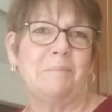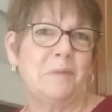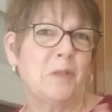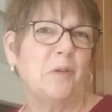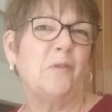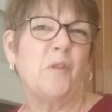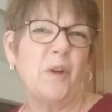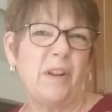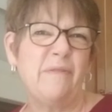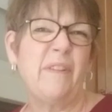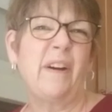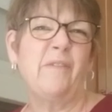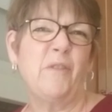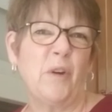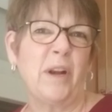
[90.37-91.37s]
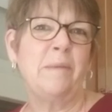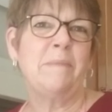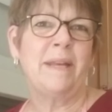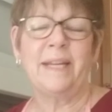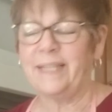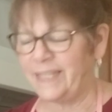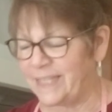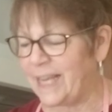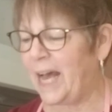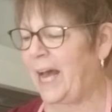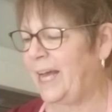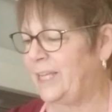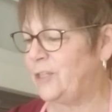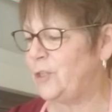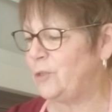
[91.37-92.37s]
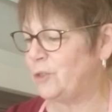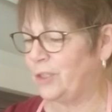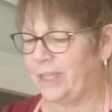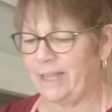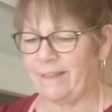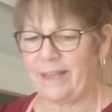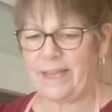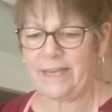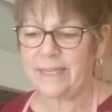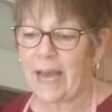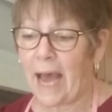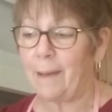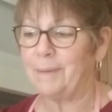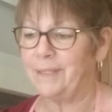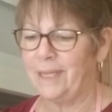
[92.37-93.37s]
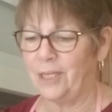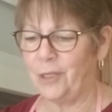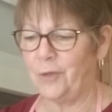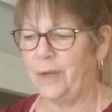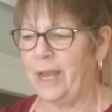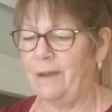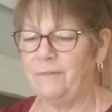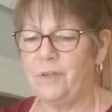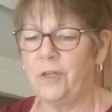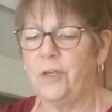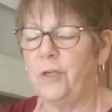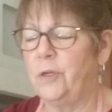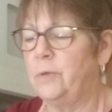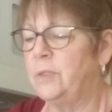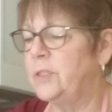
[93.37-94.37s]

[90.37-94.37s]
So 40 minutes is usually the tops that you have to do.